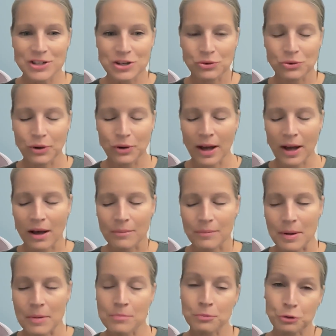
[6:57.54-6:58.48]
to
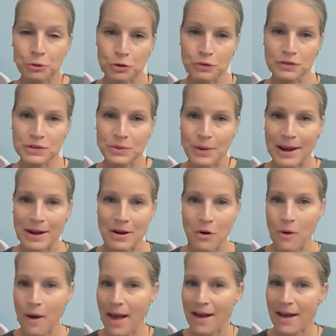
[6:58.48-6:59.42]
improve so I
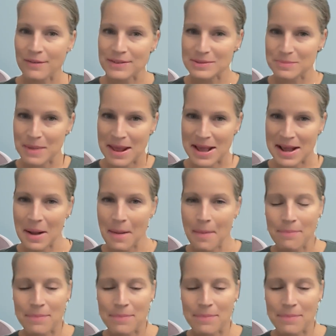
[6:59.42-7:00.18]
don't have as many